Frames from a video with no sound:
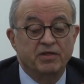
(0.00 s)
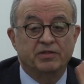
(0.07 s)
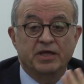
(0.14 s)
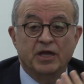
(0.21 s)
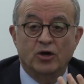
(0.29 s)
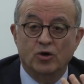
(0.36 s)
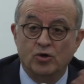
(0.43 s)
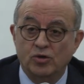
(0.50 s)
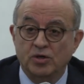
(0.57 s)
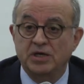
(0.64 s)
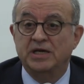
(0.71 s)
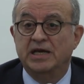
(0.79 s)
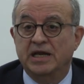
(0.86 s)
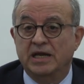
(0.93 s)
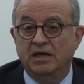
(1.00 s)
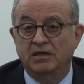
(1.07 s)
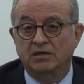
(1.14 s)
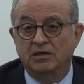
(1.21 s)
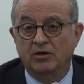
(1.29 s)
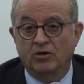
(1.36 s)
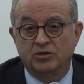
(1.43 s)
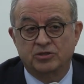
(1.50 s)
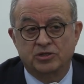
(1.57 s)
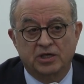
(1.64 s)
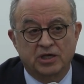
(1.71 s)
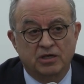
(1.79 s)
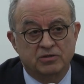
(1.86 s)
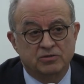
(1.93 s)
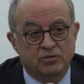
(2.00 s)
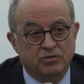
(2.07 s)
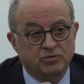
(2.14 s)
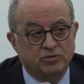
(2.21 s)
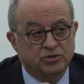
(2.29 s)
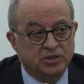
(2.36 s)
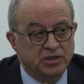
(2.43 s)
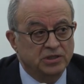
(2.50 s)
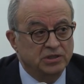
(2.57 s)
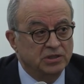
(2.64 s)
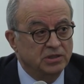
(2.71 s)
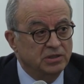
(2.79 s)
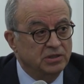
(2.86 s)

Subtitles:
the only logical solution